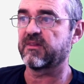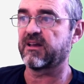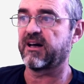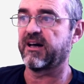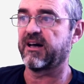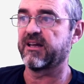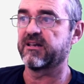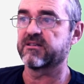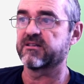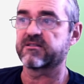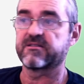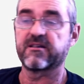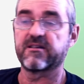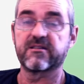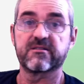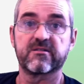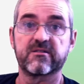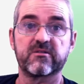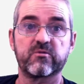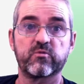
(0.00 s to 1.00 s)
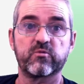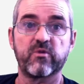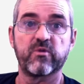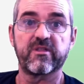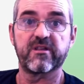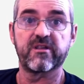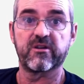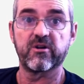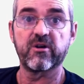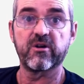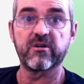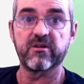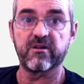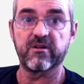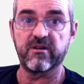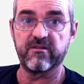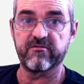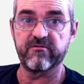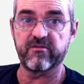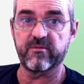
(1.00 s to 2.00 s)
I'll start with a
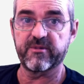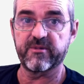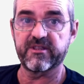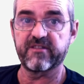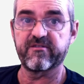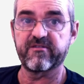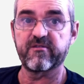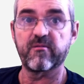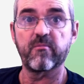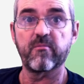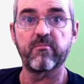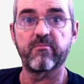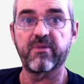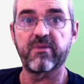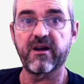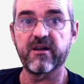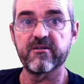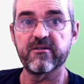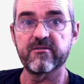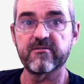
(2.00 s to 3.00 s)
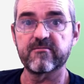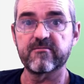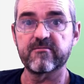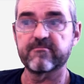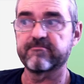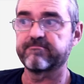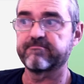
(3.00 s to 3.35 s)
non-informative prior,